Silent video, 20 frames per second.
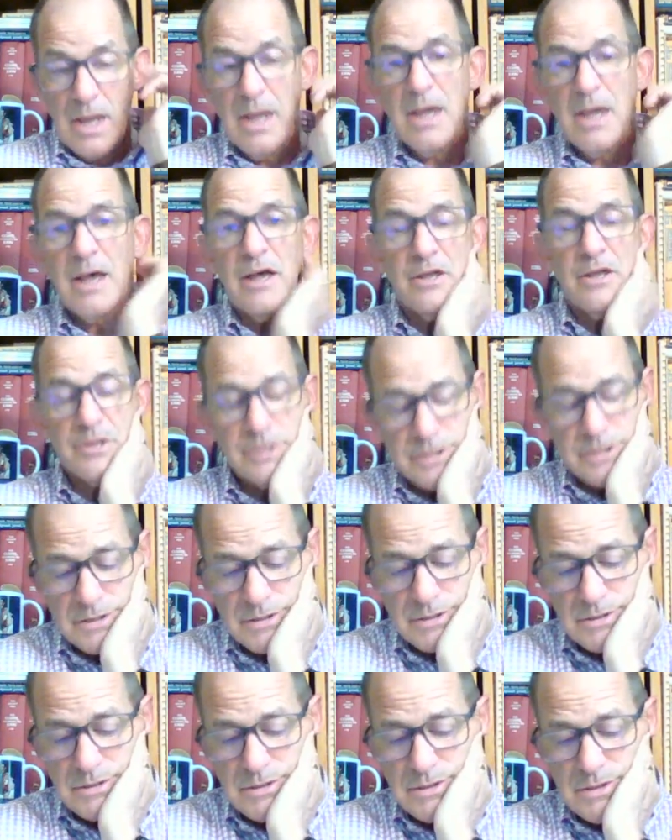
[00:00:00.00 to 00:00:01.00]

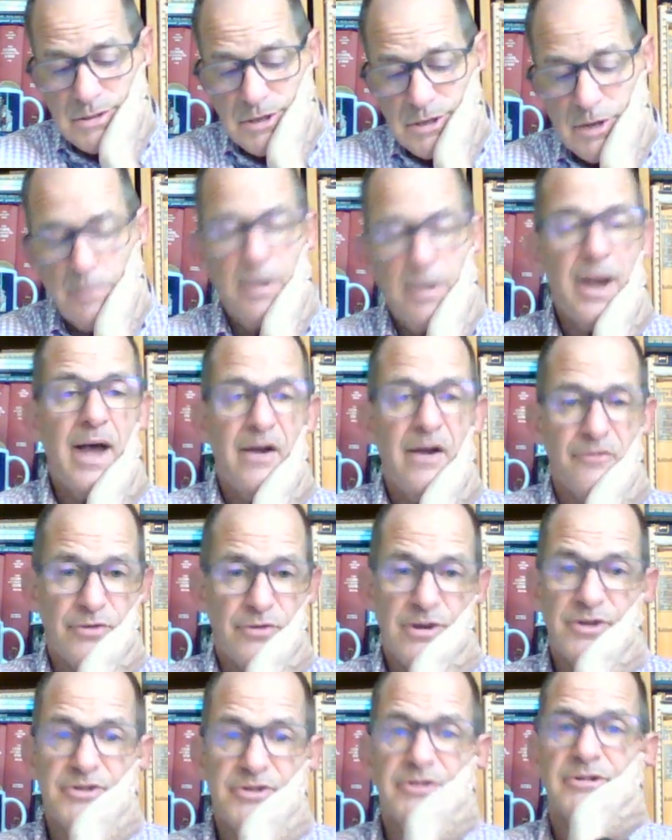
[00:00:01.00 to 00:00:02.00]
is
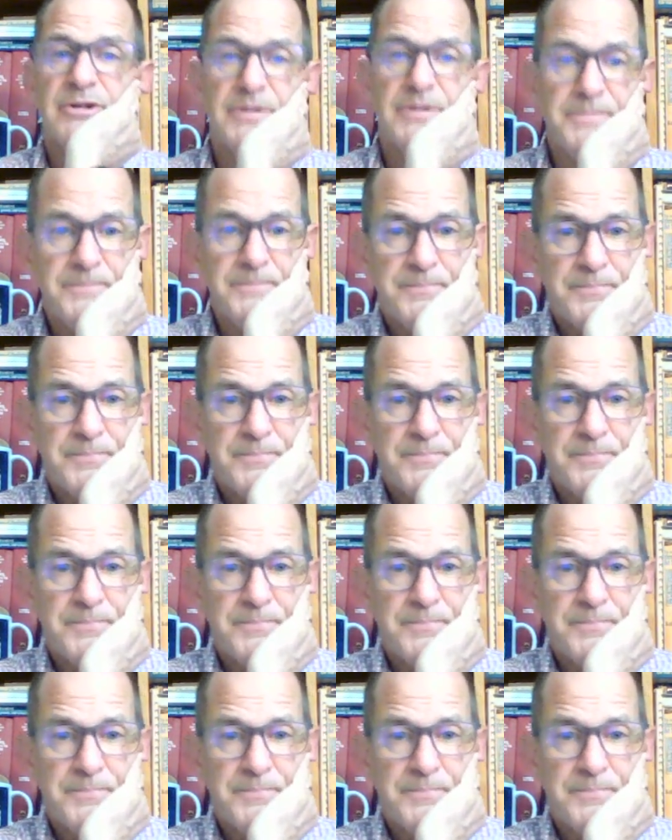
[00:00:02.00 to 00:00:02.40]
Epaphras.